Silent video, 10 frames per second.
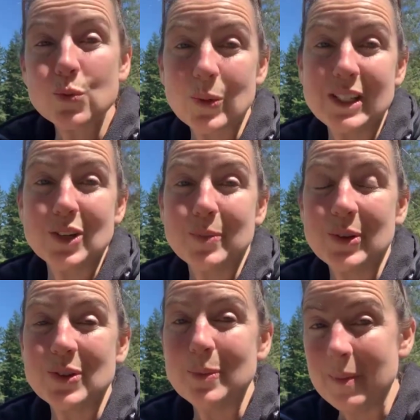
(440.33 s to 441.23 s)
reasonable
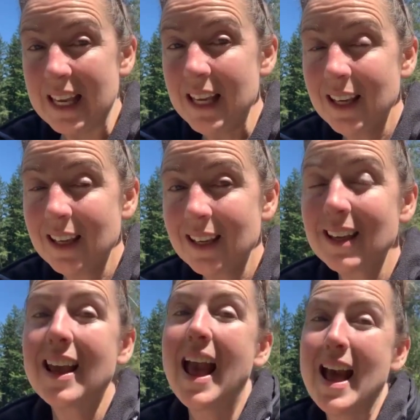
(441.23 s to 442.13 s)
to me
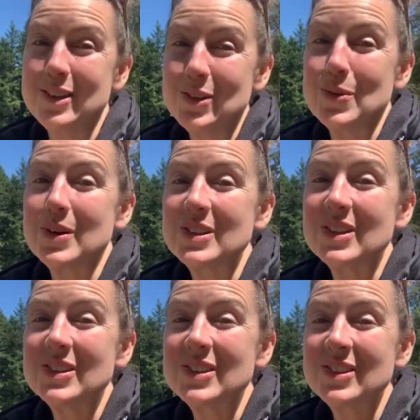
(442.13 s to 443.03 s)
and to the
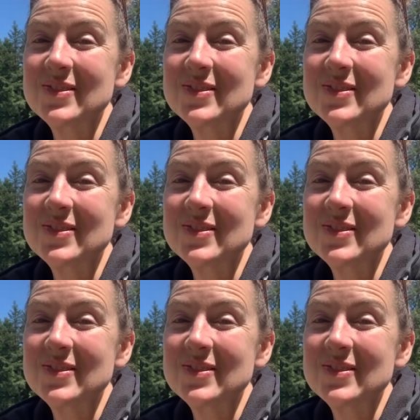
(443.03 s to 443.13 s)
horses.